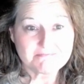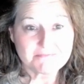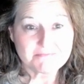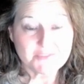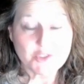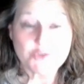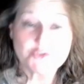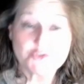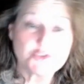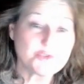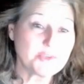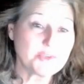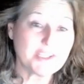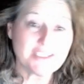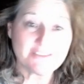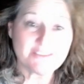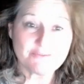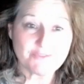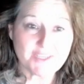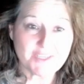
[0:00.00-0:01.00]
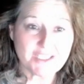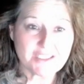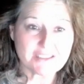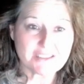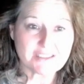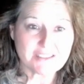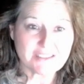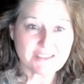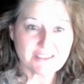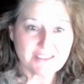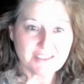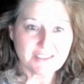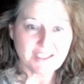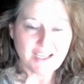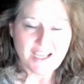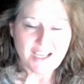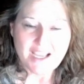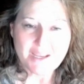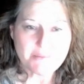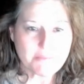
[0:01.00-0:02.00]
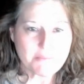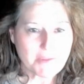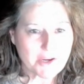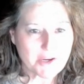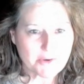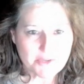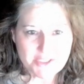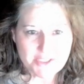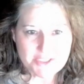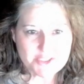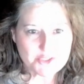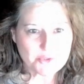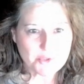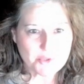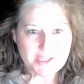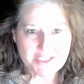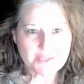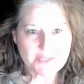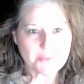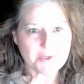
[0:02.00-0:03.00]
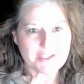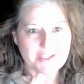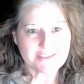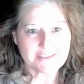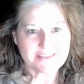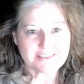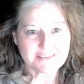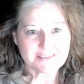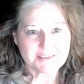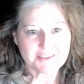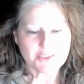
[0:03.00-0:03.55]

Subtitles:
Those you didn't fix, I married you anyways.